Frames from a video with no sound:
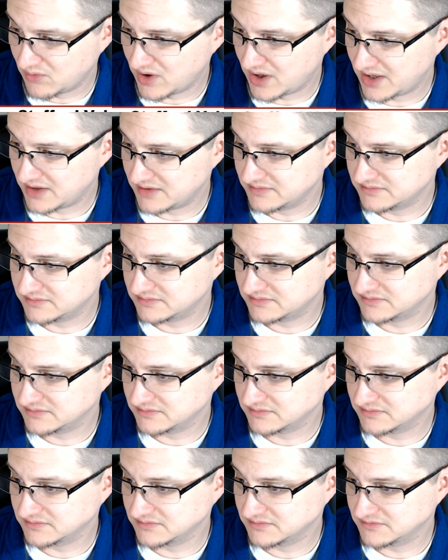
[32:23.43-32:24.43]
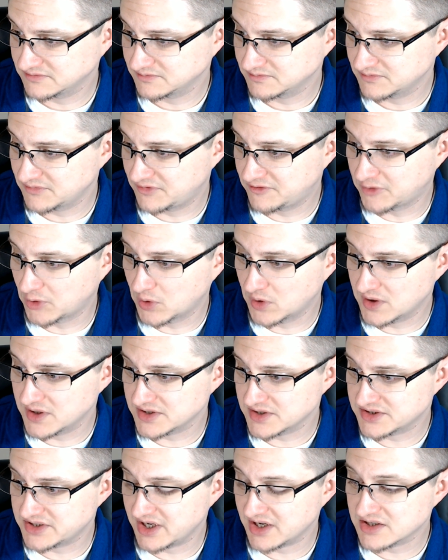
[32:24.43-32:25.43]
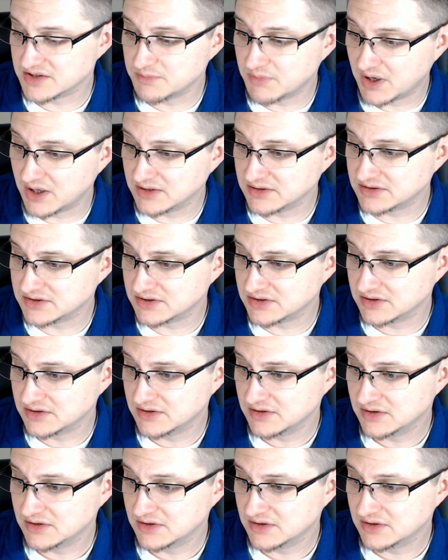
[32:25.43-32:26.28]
What? 4 to 6 months?